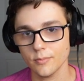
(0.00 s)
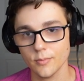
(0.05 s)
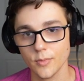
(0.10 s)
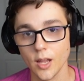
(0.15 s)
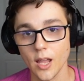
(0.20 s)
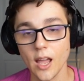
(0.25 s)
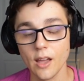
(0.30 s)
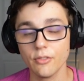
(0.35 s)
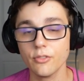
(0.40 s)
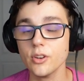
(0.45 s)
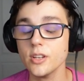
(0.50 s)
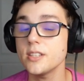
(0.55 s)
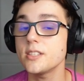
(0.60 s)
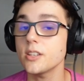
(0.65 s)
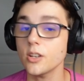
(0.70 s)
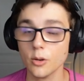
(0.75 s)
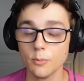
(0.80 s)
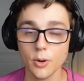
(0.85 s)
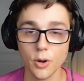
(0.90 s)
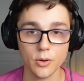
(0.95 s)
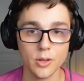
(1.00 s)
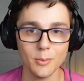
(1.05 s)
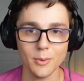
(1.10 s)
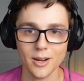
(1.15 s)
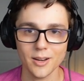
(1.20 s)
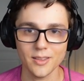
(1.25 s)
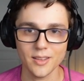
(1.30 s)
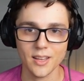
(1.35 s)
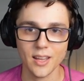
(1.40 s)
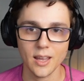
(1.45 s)
Every single
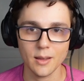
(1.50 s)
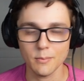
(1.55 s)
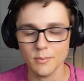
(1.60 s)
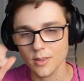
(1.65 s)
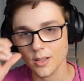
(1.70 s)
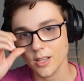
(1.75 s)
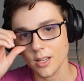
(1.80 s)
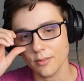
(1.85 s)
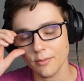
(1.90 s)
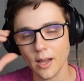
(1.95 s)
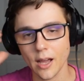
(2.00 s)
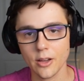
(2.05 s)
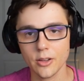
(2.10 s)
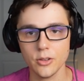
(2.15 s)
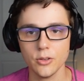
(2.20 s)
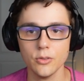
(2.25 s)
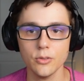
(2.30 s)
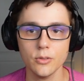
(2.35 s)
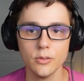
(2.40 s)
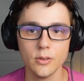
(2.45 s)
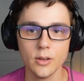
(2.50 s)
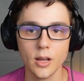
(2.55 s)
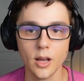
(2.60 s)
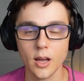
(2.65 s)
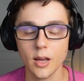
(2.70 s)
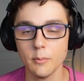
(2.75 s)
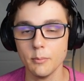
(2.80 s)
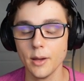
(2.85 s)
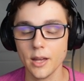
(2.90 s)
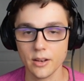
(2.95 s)
Pokemon in the game can value
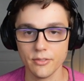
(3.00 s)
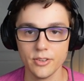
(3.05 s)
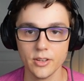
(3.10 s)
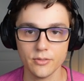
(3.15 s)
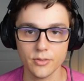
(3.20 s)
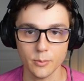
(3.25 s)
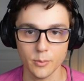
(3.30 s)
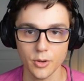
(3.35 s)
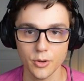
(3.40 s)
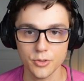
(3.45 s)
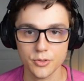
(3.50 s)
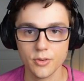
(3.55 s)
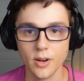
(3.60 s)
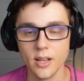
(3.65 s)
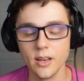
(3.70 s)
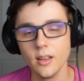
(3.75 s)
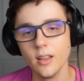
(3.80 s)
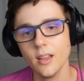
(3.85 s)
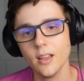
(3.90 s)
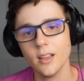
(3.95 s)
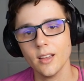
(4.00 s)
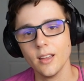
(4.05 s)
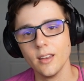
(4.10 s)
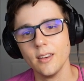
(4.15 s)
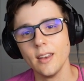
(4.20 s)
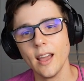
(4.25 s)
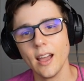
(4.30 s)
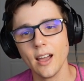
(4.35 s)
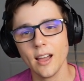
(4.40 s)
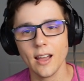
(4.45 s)
and benefit from those, right?
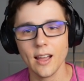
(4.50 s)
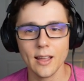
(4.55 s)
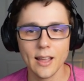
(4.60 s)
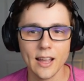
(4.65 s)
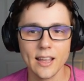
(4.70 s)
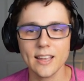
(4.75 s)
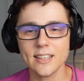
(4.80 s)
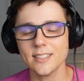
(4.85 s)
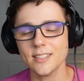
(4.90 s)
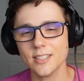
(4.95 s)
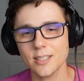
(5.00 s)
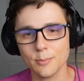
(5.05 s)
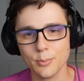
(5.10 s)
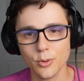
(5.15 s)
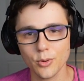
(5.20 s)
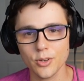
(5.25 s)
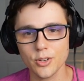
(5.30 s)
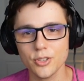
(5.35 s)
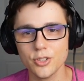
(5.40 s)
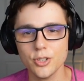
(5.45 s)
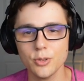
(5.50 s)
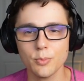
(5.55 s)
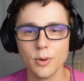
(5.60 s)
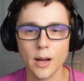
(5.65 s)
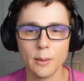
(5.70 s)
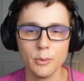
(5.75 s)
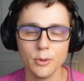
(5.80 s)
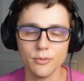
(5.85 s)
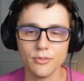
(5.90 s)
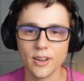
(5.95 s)
Now, I guess the supporters, you
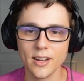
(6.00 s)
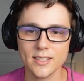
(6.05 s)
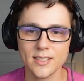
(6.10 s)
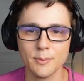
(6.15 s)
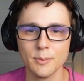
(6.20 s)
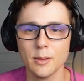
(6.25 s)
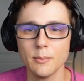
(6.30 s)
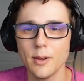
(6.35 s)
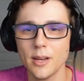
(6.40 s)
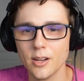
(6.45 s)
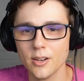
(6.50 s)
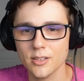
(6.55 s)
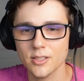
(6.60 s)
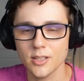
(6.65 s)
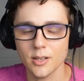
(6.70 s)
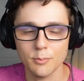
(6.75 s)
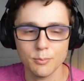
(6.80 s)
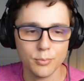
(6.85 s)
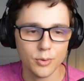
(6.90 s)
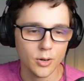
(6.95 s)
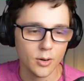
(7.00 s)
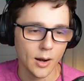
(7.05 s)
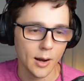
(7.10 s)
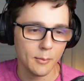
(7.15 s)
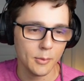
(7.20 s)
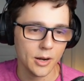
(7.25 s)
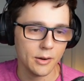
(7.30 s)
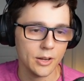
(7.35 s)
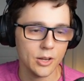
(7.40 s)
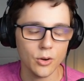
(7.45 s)
probably would find something better because their
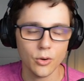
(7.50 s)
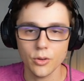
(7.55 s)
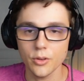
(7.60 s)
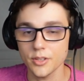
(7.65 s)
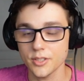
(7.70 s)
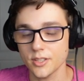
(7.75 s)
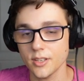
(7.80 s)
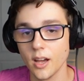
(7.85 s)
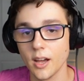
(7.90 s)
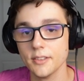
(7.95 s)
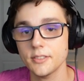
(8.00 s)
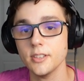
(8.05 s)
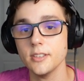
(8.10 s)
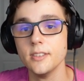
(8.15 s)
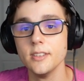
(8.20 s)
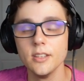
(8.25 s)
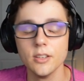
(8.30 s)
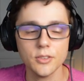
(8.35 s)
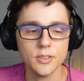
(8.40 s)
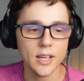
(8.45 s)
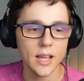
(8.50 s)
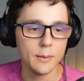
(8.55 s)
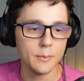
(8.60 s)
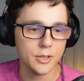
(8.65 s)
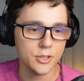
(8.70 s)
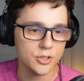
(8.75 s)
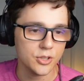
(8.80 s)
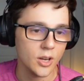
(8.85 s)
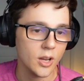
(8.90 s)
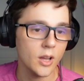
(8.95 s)
primary goal is not to deal
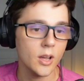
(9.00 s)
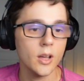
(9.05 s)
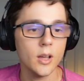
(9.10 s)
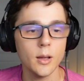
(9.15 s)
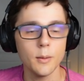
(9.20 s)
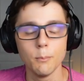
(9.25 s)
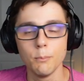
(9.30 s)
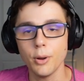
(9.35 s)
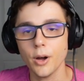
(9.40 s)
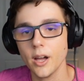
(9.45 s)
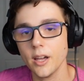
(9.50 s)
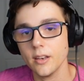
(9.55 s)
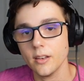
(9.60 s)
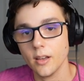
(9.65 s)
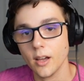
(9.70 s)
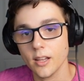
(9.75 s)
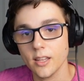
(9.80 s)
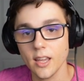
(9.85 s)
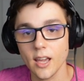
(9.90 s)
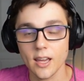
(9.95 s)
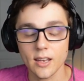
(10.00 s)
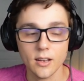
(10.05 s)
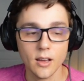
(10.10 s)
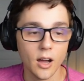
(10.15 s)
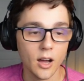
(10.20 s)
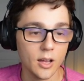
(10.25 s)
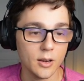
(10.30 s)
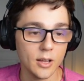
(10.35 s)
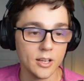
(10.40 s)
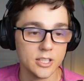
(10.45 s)
damage. But again,
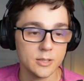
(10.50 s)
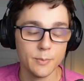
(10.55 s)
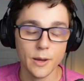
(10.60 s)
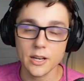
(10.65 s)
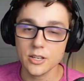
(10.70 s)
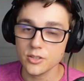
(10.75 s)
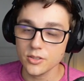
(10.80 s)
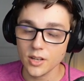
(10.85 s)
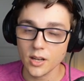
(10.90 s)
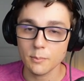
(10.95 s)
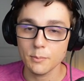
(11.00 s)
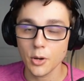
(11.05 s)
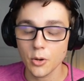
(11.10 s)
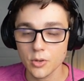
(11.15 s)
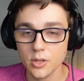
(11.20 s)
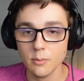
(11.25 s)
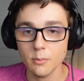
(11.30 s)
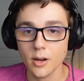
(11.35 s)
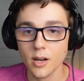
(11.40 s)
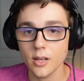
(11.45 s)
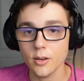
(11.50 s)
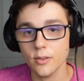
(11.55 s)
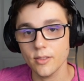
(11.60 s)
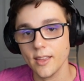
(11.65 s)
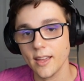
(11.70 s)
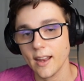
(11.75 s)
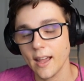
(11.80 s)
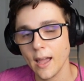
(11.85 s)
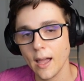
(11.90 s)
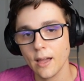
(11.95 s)
especially on Pokemon
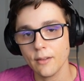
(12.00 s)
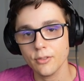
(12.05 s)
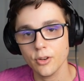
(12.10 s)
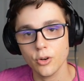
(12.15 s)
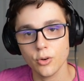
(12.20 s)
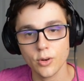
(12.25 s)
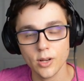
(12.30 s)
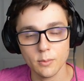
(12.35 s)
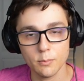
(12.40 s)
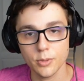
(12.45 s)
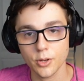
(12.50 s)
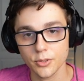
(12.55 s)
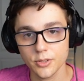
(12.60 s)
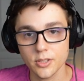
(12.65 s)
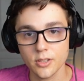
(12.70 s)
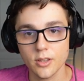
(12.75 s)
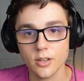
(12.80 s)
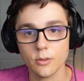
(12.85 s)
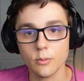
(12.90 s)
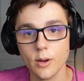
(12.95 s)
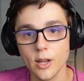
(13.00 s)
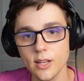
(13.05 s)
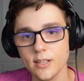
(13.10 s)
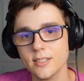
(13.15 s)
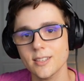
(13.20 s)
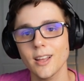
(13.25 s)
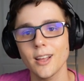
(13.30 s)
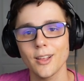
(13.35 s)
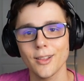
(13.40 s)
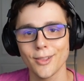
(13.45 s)
that have crit built into their
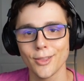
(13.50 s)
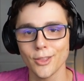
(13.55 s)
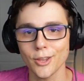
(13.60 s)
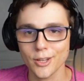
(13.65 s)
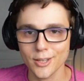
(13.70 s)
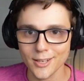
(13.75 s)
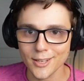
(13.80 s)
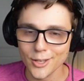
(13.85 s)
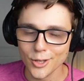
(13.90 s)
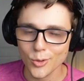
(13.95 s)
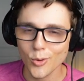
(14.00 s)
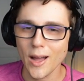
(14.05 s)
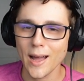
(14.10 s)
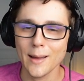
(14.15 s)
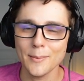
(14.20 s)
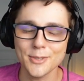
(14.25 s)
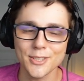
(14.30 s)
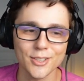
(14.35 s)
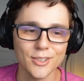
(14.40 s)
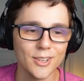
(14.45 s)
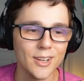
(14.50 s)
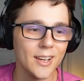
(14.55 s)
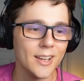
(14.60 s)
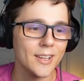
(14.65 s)
rates, looking at you, Absol,